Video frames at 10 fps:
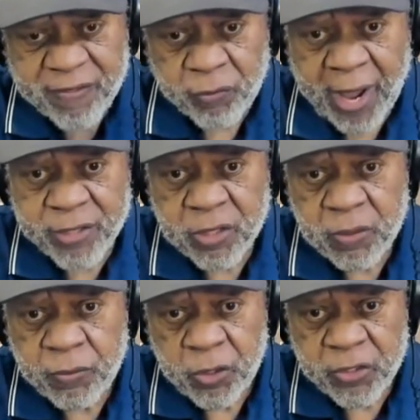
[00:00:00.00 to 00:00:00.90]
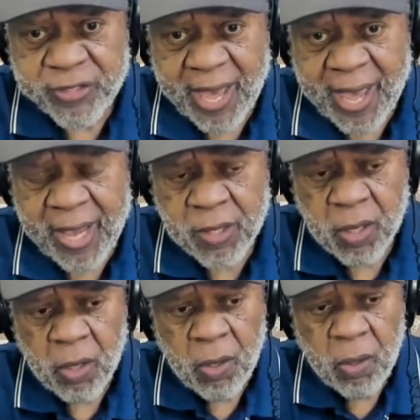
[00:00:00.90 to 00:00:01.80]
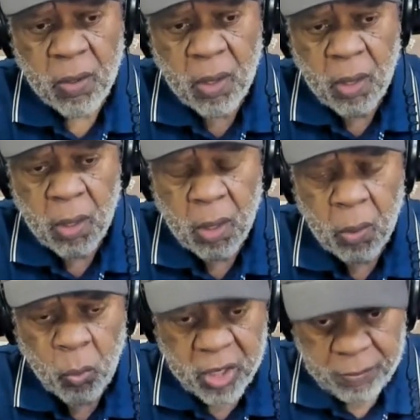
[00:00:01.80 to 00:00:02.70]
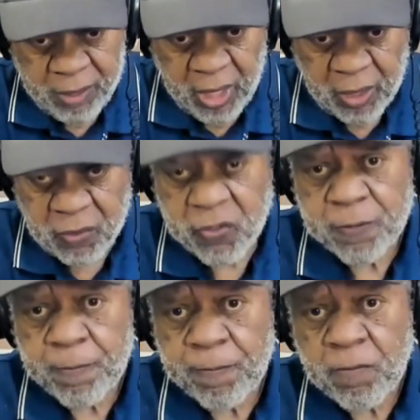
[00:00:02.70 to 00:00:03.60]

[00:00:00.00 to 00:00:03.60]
have the right to to decide what it means.